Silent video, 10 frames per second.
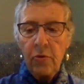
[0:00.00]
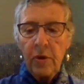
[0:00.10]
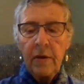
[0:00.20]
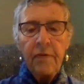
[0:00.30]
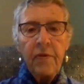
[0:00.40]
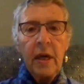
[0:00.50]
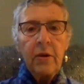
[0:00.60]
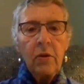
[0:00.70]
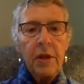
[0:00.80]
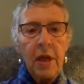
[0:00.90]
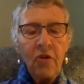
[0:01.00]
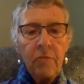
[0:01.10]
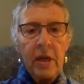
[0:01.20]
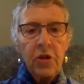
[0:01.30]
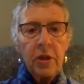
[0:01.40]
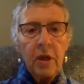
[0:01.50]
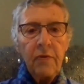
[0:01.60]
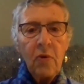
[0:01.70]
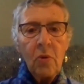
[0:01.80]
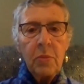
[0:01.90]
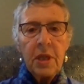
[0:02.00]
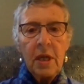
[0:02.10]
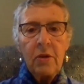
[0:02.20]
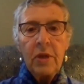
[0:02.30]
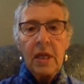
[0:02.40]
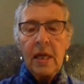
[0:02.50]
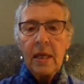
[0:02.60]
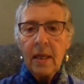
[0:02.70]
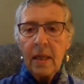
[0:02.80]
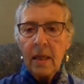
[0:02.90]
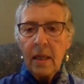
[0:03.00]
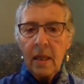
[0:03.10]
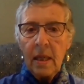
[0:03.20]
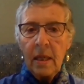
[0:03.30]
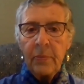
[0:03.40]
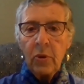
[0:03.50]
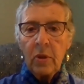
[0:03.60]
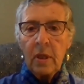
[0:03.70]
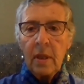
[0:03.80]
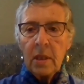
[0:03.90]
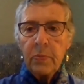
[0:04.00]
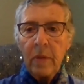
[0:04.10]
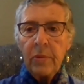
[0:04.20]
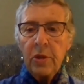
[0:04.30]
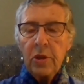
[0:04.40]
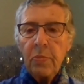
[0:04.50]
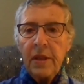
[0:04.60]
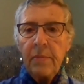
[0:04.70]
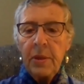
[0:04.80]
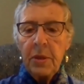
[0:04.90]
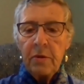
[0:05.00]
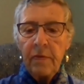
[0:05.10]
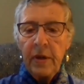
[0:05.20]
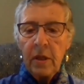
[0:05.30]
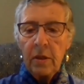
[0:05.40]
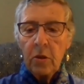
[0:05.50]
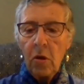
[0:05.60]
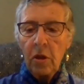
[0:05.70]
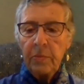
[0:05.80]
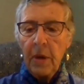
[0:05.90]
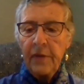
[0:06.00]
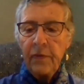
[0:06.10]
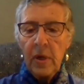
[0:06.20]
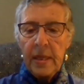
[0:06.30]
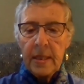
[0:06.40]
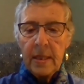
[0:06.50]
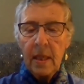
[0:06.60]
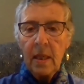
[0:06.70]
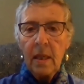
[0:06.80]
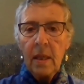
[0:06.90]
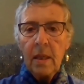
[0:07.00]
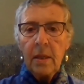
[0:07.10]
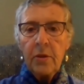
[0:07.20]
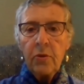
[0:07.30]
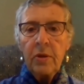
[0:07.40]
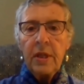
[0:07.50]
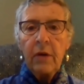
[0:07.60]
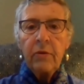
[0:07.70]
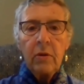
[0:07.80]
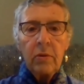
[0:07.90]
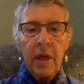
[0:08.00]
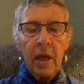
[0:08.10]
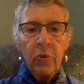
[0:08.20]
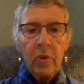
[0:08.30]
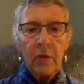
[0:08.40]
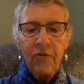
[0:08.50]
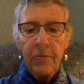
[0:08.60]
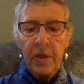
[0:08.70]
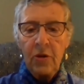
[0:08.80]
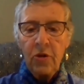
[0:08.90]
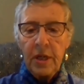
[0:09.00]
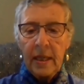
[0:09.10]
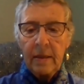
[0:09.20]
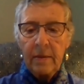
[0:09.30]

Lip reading: can find all the information and forms that you need in a booklet that's published by the Ministry of Health called My Voice. You can download that booklet from the internet.